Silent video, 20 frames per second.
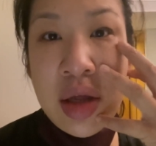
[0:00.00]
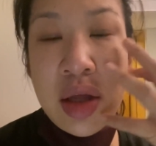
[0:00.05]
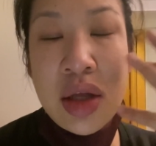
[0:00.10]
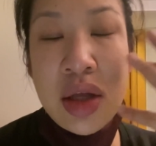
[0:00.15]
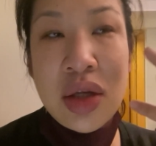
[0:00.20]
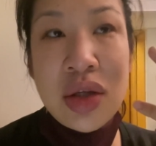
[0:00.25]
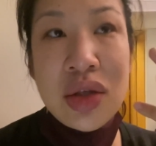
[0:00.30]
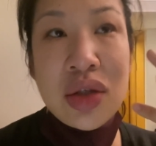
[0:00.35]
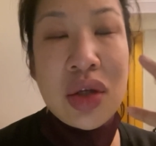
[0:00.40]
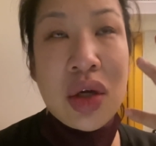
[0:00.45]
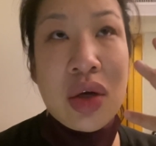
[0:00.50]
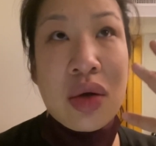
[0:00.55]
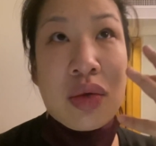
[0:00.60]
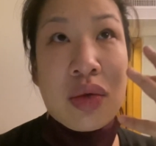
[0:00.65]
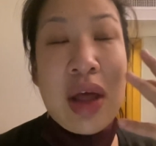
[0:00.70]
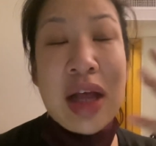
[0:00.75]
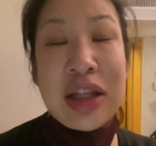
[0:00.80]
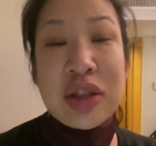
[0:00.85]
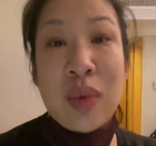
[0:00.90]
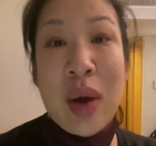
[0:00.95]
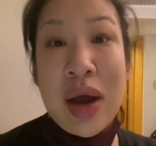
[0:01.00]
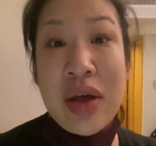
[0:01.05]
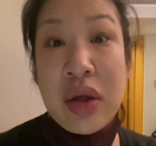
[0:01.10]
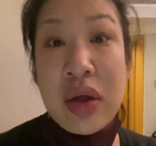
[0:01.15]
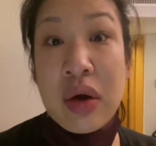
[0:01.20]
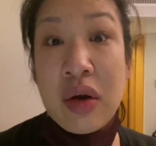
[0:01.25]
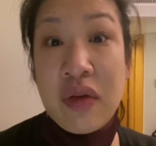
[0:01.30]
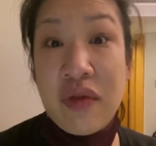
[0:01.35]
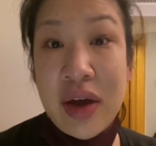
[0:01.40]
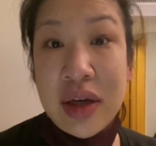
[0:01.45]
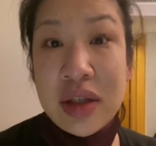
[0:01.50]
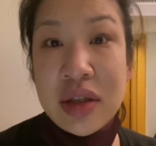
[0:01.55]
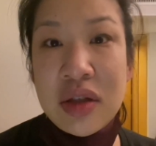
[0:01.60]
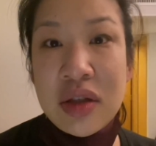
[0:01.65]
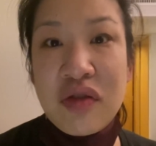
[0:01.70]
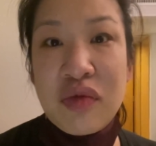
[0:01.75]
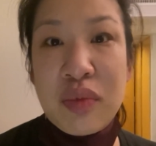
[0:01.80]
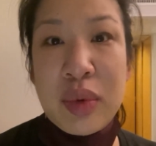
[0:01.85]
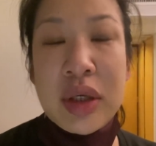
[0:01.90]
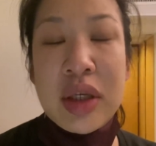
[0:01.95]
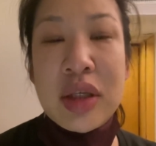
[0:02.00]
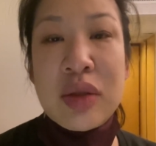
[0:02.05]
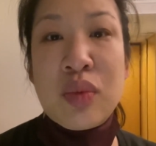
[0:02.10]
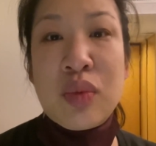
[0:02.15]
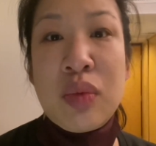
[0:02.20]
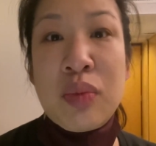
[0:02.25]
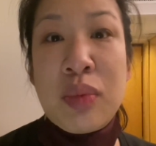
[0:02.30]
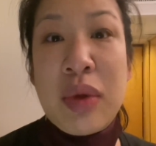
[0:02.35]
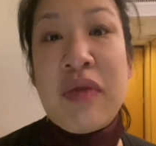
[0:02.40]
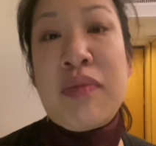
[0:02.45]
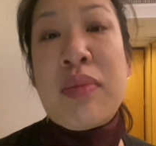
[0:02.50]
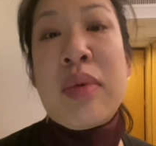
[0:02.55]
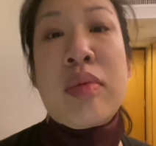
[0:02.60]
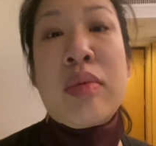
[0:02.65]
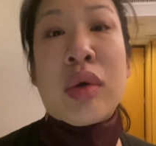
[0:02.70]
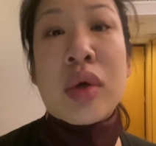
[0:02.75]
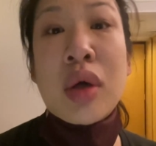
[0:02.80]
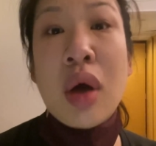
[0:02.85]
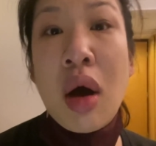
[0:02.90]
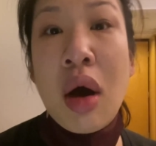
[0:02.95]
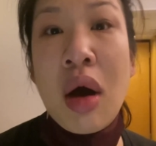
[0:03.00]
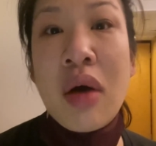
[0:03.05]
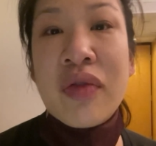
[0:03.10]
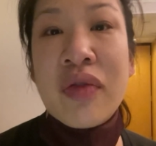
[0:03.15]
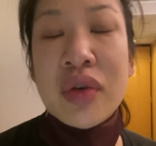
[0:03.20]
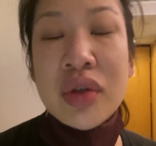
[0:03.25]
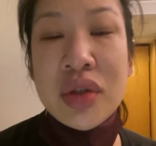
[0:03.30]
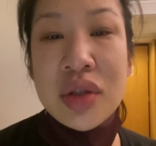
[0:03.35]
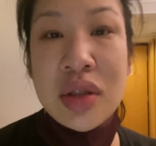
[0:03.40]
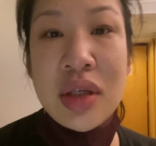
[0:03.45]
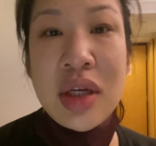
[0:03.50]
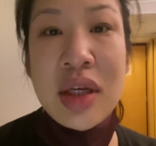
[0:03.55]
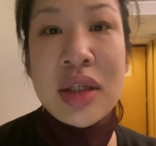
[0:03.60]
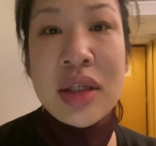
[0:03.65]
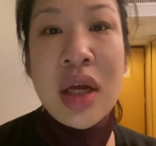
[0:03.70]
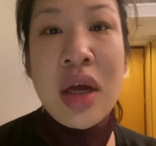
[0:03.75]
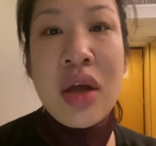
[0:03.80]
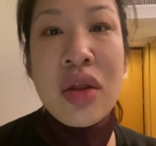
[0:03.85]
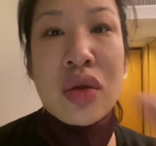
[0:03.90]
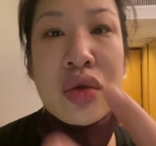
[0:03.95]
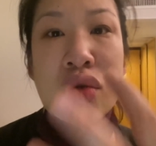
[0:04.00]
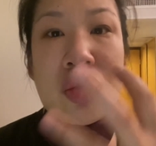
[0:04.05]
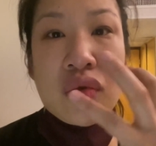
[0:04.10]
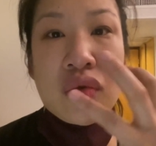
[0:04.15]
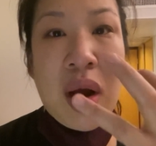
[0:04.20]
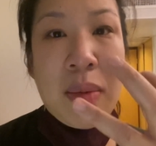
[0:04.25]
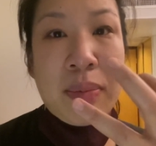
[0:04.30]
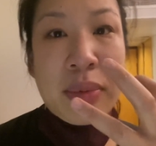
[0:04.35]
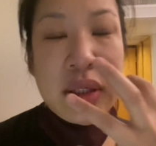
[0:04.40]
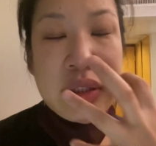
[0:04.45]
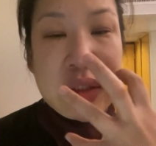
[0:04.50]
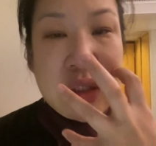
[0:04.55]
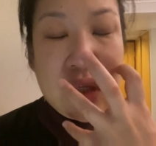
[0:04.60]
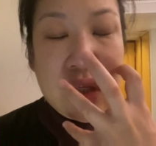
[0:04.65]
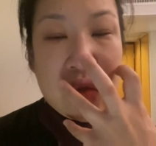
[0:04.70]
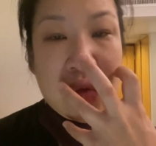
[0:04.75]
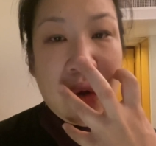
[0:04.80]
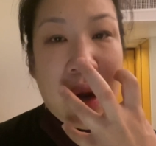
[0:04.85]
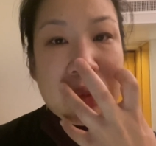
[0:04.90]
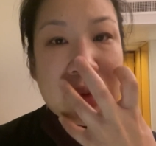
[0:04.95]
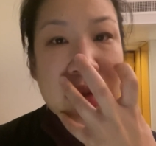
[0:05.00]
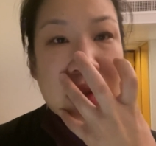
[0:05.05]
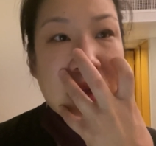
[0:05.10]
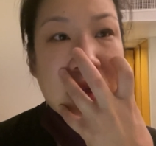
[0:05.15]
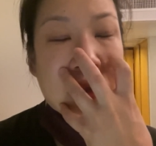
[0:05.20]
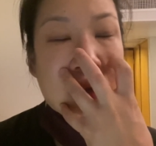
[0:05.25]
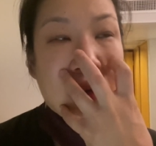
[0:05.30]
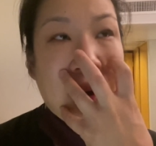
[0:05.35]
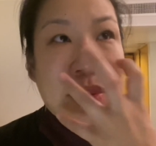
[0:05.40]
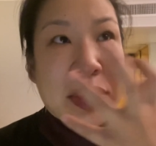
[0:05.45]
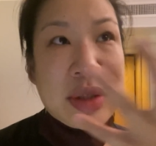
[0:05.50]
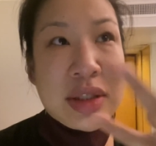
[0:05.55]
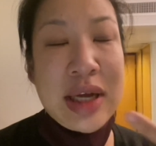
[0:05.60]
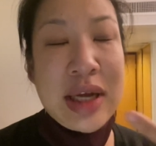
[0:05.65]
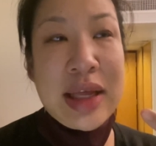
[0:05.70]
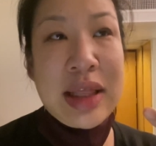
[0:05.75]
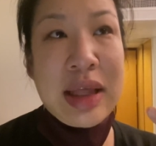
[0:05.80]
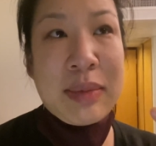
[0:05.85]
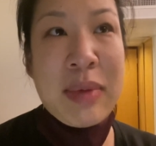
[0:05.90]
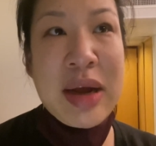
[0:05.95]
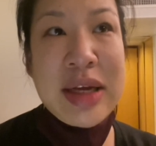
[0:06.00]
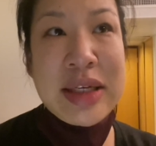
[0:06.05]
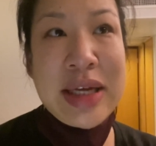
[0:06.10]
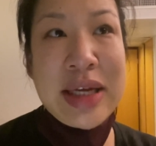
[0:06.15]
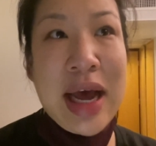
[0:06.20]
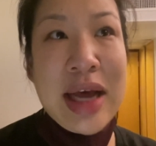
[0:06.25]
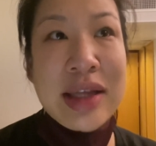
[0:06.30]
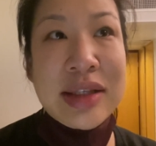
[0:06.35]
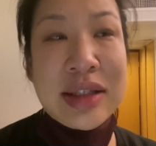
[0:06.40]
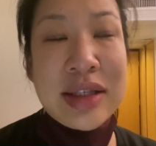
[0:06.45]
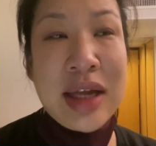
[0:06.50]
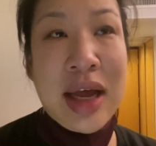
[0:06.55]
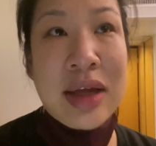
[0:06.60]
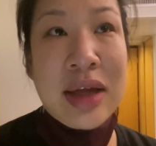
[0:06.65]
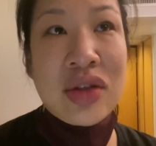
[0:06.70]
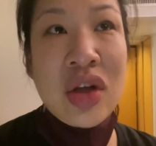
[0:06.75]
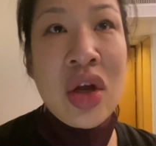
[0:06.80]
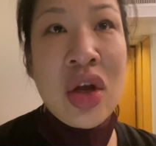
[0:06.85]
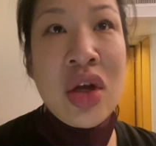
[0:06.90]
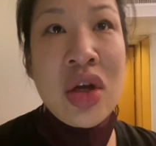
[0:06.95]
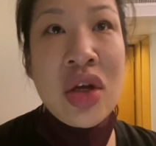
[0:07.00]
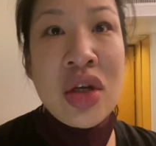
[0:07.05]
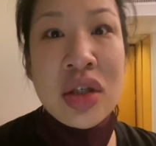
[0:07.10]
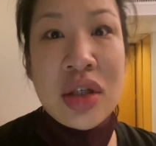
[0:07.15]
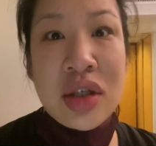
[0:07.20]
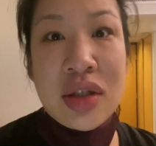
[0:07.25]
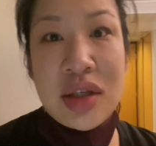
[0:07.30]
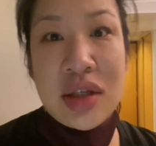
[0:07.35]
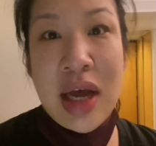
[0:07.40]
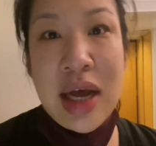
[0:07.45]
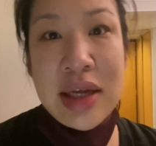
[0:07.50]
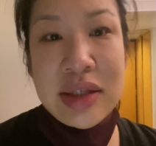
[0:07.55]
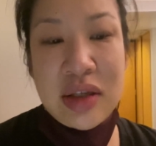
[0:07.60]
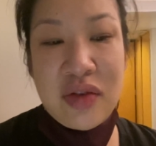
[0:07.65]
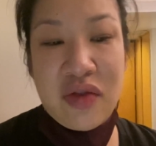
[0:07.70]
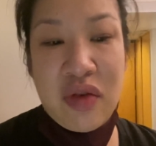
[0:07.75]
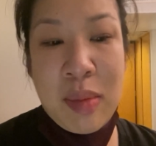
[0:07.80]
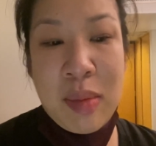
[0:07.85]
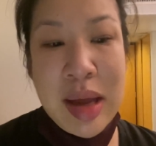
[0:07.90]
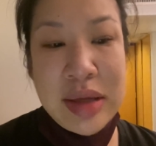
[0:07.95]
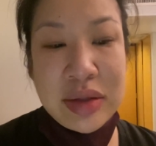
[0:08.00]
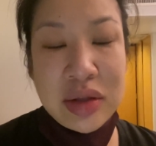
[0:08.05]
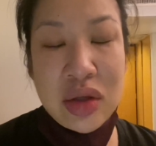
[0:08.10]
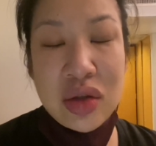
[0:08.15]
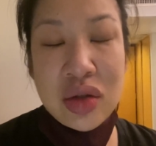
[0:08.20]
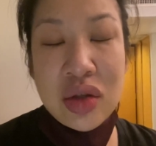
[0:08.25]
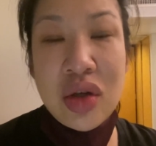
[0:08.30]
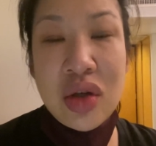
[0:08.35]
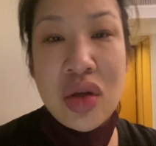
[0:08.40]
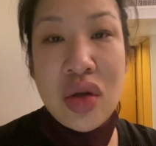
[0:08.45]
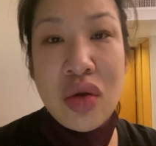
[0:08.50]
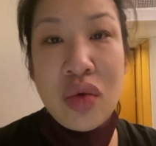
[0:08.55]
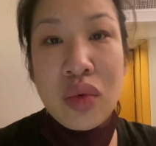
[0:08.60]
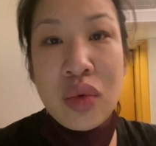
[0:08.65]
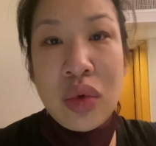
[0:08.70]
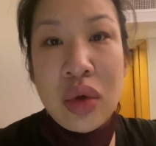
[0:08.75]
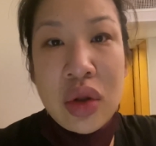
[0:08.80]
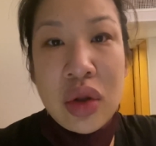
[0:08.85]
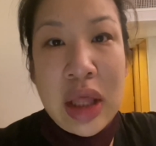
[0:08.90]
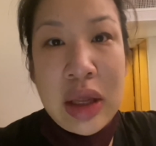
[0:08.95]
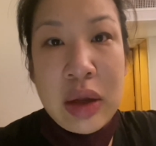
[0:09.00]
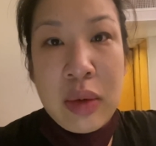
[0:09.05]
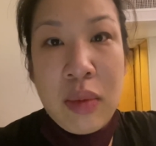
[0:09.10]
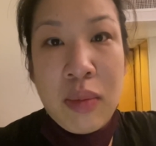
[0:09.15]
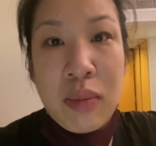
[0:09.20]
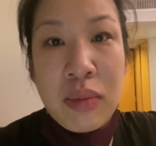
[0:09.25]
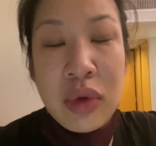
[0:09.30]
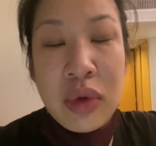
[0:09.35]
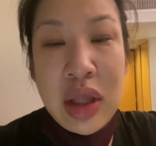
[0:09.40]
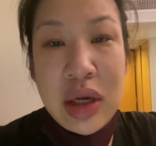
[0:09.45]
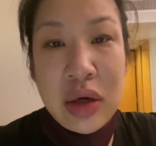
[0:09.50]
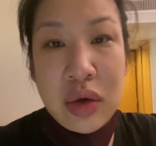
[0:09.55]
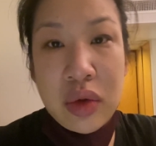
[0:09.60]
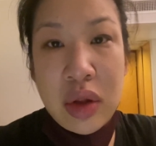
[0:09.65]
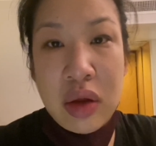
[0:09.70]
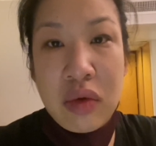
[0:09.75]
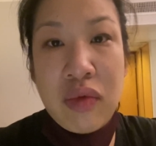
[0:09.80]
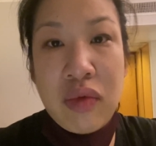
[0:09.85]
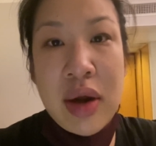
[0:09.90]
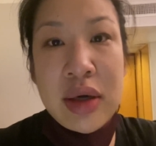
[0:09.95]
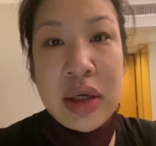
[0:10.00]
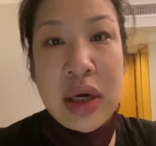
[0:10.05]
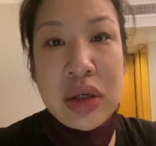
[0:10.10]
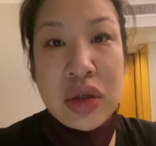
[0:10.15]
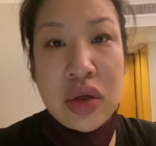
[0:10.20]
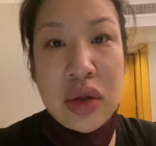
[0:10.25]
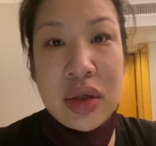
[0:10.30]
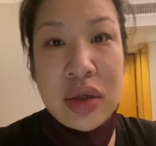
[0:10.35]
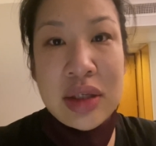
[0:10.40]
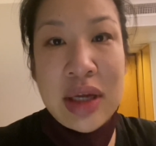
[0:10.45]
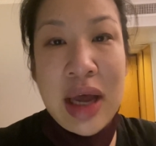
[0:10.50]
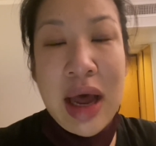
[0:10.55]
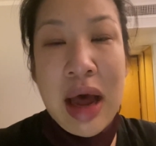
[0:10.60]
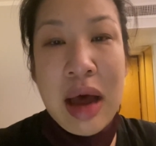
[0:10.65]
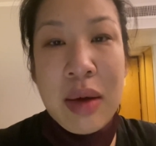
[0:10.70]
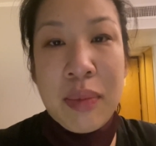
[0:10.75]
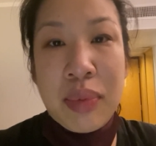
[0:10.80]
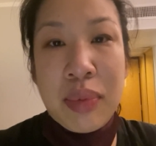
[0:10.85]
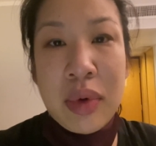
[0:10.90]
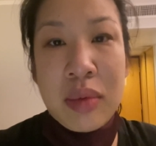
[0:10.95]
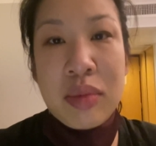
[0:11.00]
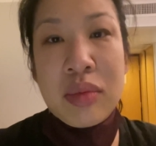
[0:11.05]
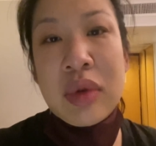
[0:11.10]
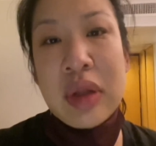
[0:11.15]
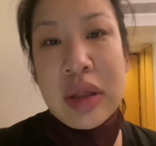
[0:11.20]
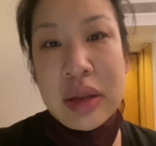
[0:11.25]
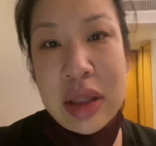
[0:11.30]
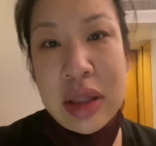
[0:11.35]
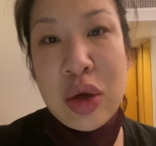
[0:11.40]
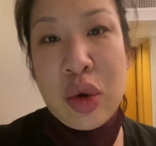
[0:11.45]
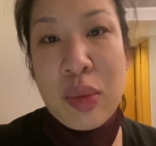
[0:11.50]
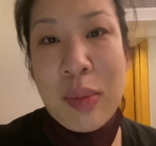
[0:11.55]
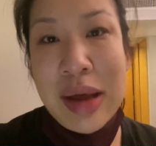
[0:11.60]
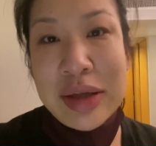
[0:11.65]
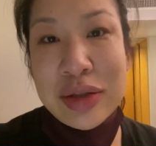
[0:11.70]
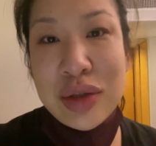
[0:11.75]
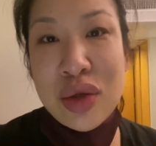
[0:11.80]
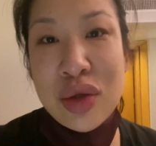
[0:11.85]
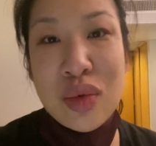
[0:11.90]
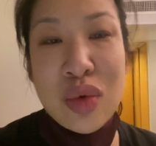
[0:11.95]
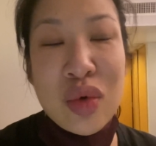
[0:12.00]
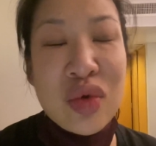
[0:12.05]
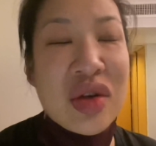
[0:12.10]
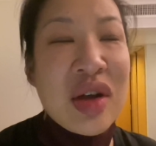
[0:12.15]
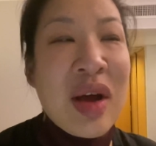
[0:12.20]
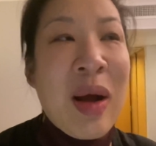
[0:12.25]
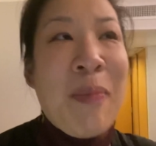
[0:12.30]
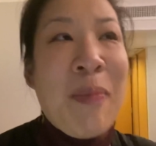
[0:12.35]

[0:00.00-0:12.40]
So that's why they're effective, because when people cough or sneeze, the droplets get trapped inside. Like my dad says, to test if a mask is good, you like literally run it under the tap. I mean, then your mask is ruined.